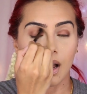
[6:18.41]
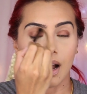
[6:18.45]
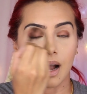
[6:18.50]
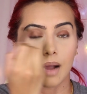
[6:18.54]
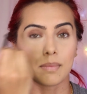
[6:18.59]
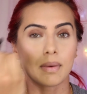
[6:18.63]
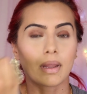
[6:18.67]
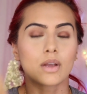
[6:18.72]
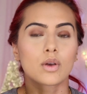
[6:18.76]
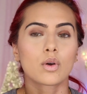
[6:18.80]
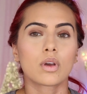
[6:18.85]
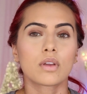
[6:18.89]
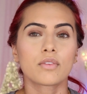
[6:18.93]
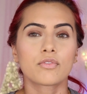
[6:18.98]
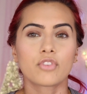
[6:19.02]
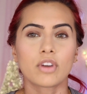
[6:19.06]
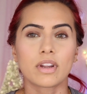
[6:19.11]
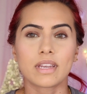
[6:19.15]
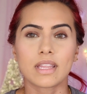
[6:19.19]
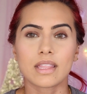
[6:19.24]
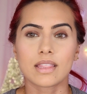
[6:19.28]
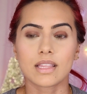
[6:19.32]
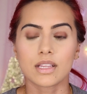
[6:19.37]
I'm not going for
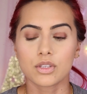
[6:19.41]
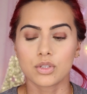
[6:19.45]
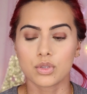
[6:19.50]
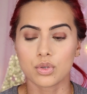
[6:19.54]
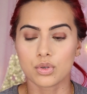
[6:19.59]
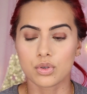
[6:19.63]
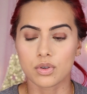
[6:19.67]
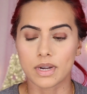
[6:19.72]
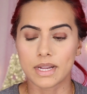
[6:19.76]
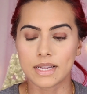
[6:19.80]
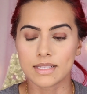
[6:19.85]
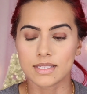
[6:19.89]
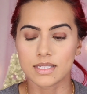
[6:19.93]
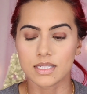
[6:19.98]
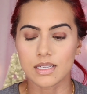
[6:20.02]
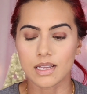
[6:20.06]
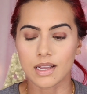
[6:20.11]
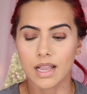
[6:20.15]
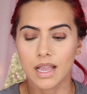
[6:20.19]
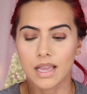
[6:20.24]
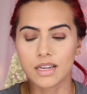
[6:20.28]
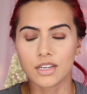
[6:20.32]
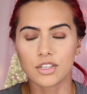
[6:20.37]
anything too crazy.
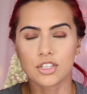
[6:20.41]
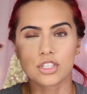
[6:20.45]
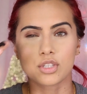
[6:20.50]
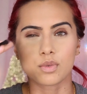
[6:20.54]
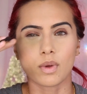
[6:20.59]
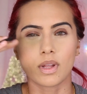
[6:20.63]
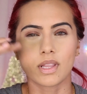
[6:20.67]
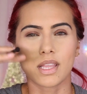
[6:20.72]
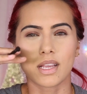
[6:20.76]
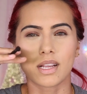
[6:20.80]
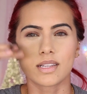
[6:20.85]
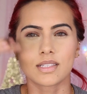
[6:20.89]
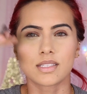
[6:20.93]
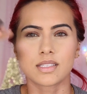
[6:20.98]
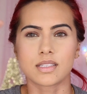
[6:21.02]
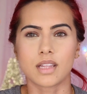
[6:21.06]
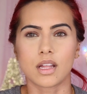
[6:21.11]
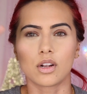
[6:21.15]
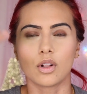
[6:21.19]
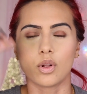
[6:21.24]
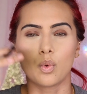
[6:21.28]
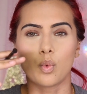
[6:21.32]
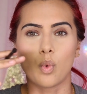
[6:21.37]
I kind of just want like a
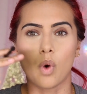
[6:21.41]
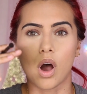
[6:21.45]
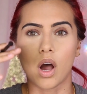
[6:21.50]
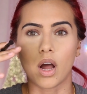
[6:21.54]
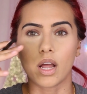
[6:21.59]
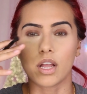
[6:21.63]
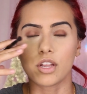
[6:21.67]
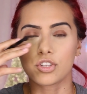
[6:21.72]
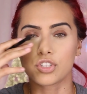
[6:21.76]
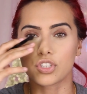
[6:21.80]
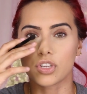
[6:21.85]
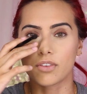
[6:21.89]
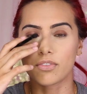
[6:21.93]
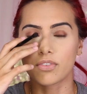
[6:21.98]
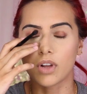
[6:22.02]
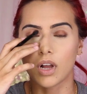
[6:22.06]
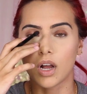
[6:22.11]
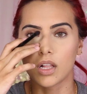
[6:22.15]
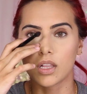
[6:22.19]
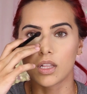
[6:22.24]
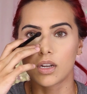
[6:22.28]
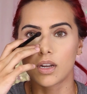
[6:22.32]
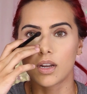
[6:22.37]
subtle wash of
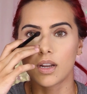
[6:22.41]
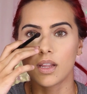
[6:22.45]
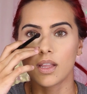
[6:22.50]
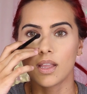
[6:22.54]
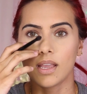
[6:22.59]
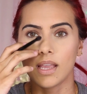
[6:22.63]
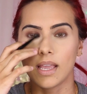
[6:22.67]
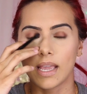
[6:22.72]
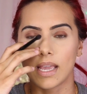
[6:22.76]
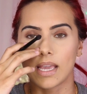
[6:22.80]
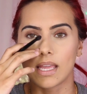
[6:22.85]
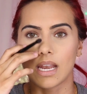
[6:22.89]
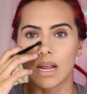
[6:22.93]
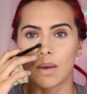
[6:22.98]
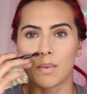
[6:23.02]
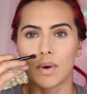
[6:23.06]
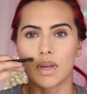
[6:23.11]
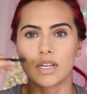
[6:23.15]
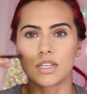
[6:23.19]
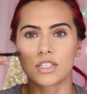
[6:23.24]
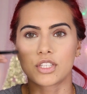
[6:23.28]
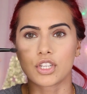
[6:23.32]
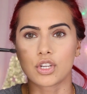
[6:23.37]
color. And I
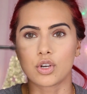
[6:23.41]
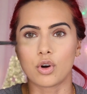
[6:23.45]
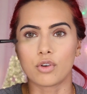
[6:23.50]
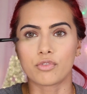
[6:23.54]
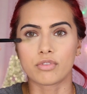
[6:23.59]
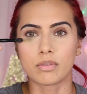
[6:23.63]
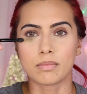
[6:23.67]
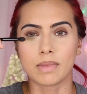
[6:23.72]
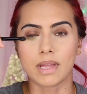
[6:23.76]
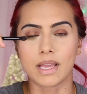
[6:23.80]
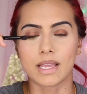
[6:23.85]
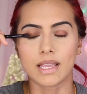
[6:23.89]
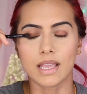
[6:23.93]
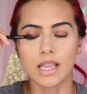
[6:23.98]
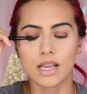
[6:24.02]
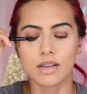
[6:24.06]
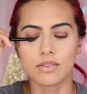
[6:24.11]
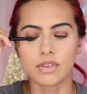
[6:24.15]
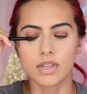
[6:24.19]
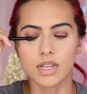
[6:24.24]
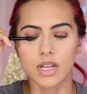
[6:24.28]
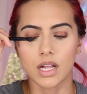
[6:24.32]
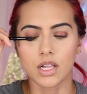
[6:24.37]
wanted to go from like
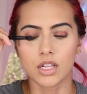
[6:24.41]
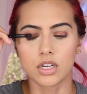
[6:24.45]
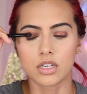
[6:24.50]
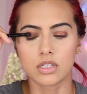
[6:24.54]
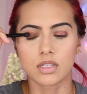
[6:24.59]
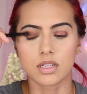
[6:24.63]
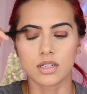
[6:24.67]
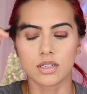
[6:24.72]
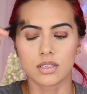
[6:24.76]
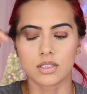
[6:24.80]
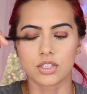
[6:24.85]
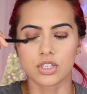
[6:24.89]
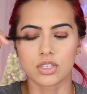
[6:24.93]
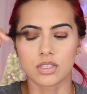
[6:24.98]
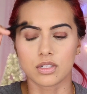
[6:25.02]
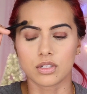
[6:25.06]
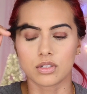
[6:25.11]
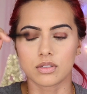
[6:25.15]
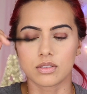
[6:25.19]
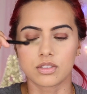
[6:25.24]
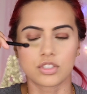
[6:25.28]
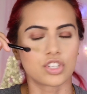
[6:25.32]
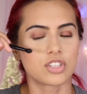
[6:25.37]
heavy color to
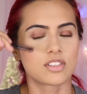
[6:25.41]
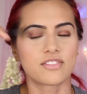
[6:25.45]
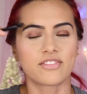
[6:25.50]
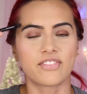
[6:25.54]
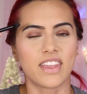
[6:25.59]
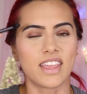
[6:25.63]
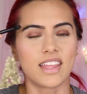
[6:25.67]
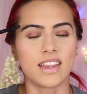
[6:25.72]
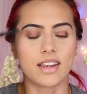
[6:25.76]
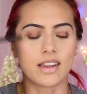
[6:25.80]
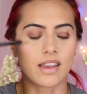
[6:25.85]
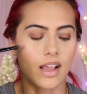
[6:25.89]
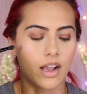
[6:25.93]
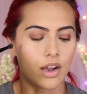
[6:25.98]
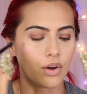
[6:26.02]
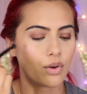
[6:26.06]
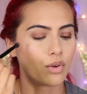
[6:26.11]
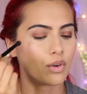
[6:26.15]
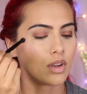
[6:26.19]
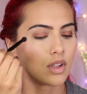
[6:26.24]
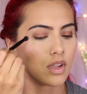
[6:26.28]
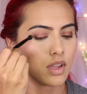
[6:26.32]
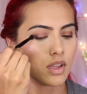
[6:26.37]
just fade it
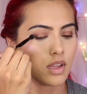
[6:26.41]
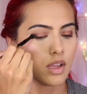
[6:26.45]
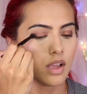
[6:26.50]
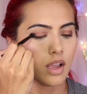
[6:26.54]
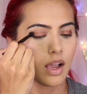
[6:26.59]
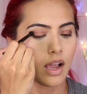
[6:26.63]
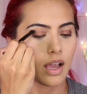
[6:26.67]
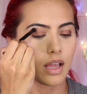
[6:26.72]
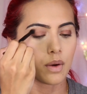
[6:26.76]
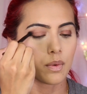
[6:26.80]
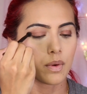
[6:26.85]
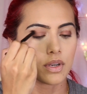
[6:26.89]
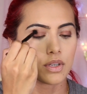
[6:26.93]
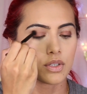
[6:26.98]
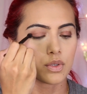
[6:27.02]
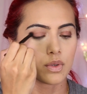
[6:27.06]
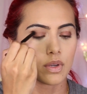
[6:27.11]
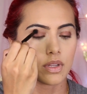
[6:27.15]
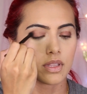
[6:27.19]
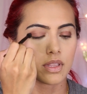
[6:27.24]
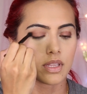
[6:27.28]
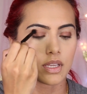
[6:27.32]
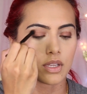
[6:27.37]
out. I don't want to
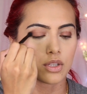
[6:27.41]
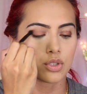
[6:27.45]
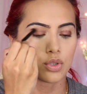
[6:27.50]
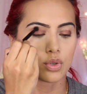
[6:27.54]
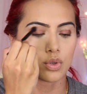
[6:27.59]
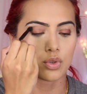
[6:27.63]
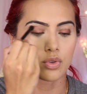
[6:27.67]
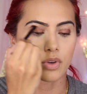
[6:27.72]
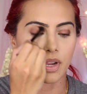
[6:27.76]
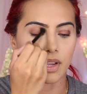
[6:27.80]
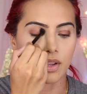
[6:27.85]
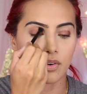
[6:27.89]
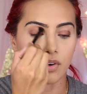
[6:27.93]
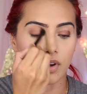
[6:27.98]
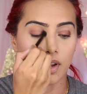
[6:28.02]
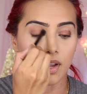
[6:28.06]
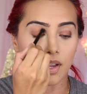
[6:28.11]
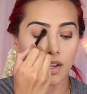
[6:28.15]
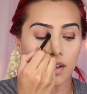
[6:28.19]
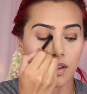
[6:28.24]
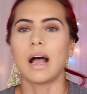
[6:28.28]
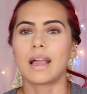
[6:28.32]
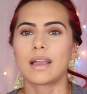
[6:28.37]
do anything too cray
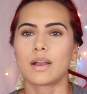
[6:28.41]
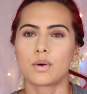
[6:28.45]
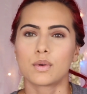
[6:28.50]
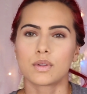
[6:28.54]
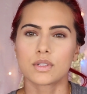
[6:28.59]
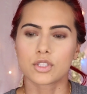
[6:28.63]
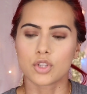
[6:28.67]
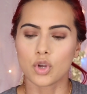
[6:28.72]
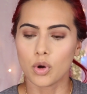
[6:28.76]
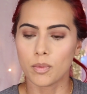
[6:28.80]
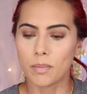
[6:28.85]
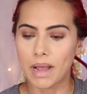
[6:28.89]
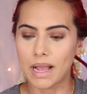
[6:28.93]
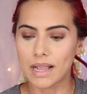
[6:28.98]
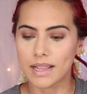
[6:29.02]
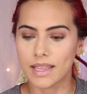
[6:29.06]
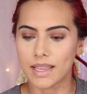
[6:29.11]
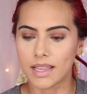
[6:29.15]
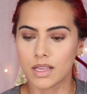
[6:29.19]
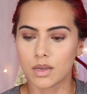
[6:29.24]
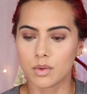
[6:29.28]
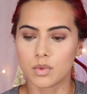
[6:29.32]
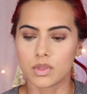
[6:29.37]
cray. I always go back
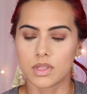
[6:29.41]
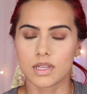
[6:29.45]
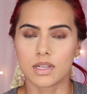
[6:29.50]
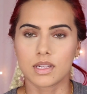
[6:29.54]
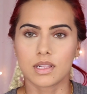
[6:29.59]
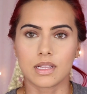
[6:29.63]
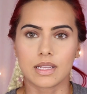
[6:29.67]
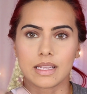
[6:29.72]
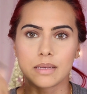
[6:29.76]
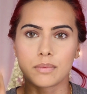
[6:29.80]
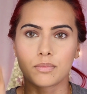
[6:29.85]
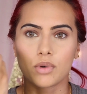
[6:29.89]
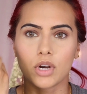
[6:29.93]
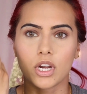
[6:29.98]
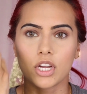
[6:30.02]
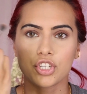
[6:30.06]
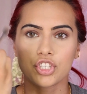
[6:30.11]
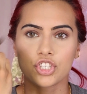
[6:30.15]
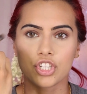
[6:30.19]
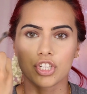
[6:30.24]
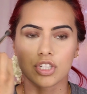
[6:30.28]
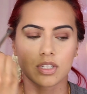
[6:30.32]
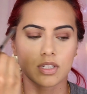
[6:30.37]
in with a clean
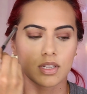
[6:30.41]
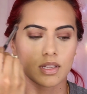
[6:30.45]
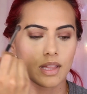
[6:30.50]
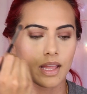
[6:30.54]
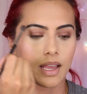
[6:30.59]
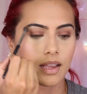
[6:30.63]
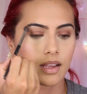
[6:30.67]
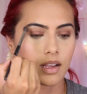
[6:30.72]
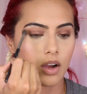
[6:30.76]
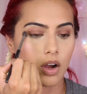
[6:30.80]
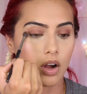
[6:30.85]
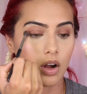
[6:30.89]
brush just to like